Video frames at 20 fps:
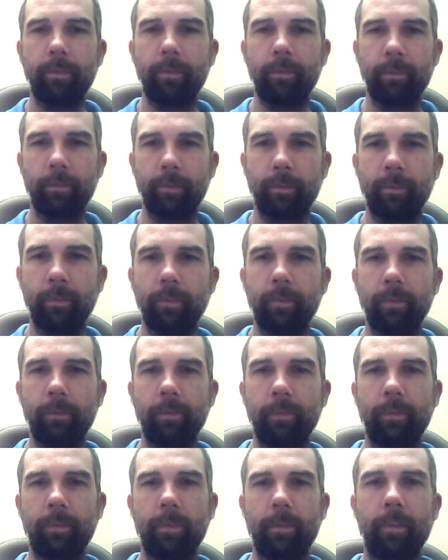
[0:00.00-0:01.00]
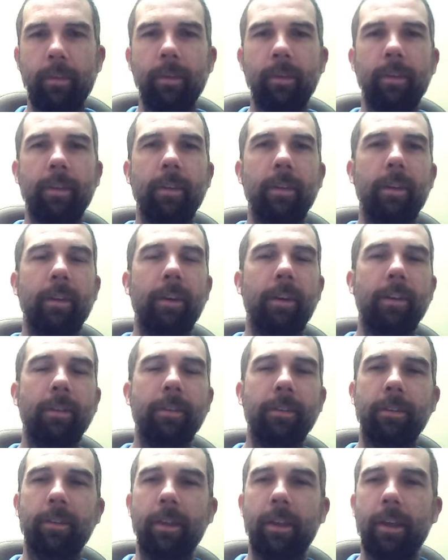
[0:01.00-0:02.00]
Fuck chill.
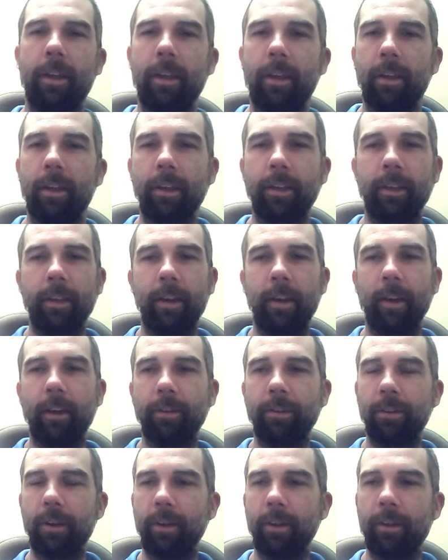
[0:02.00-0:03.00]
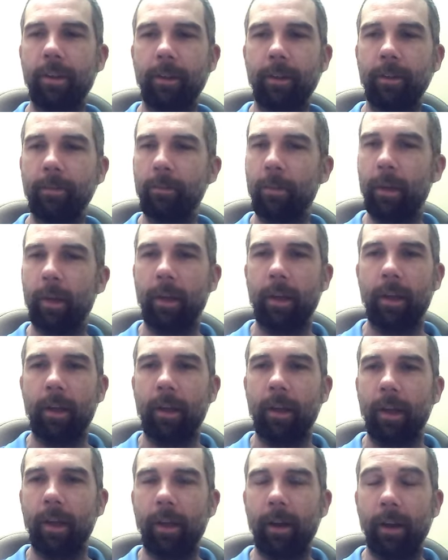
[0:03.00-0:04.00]
Nice. Yeah, Chuck D.
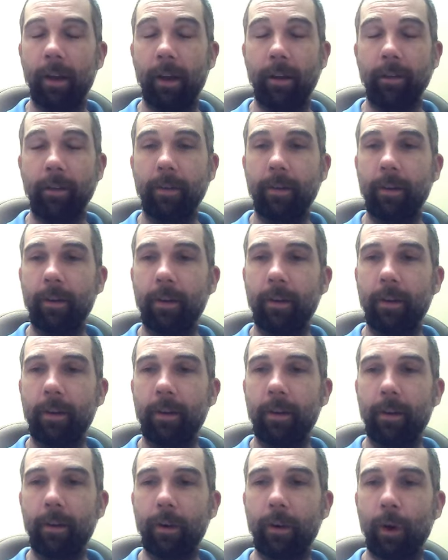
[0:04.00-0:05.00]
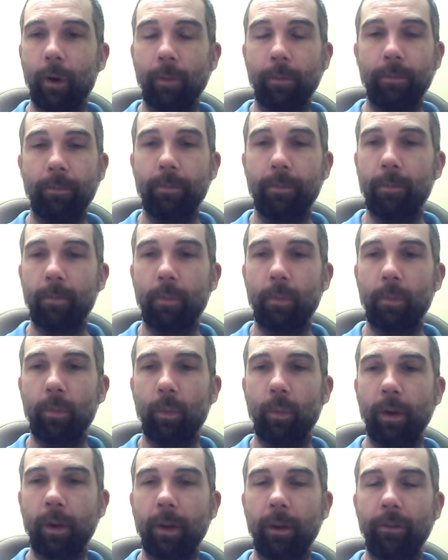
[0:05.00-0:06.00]
Uh, you know,
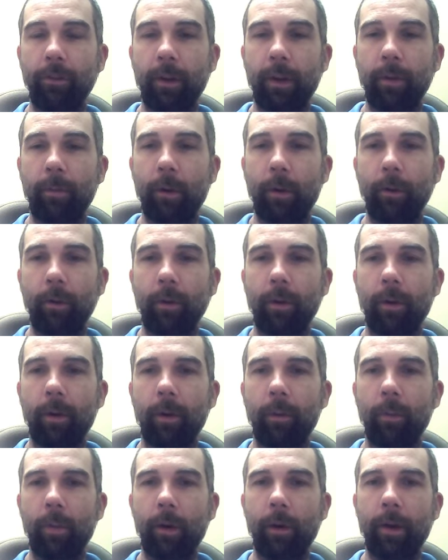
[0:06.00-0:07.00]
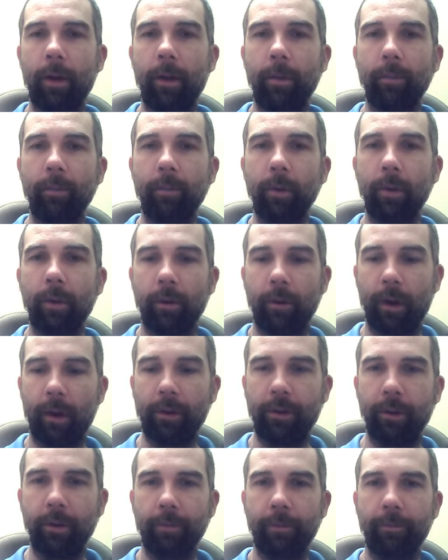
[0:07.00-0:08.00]
what can you say about about him?
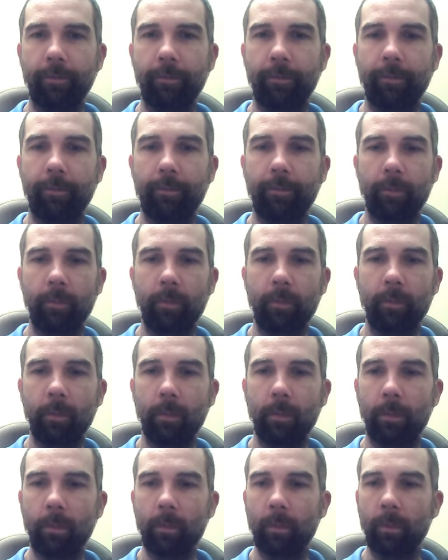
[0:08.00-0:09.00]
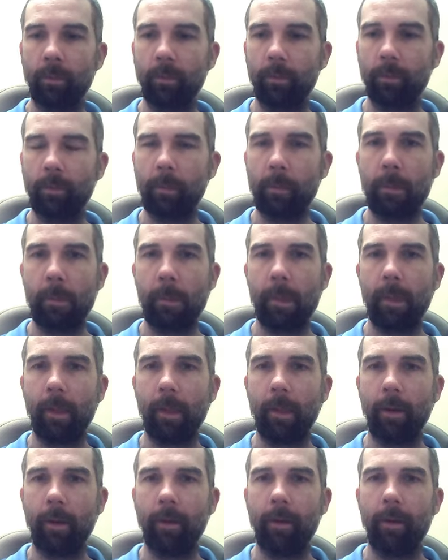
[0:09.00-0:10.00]
Legend. I think it's time people
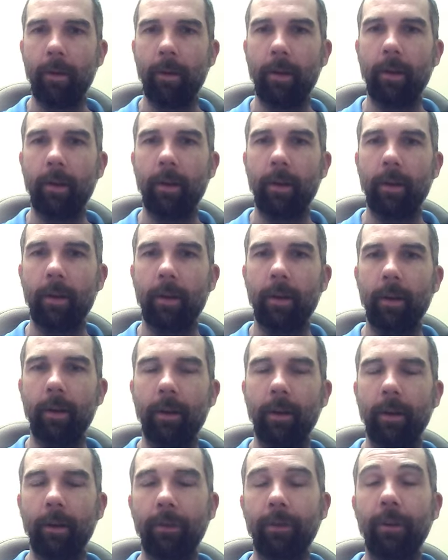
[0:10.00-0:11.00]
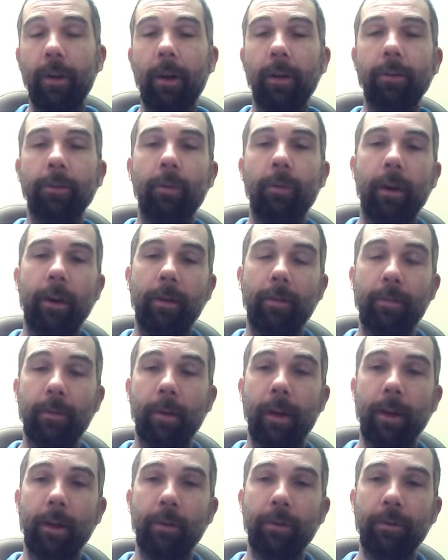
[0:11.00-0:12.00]
really know what's. On Sauce Money.
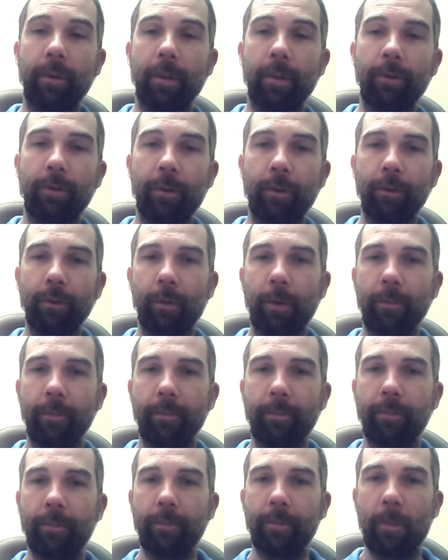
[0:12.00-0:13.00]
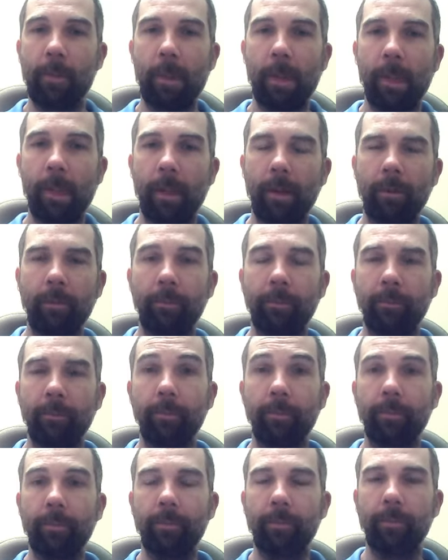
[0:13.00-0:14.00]
Yeah, he was on the first one.
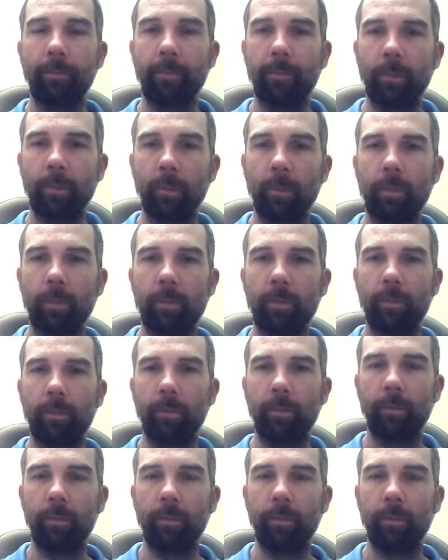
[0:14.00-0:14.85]
Nobody else get to spin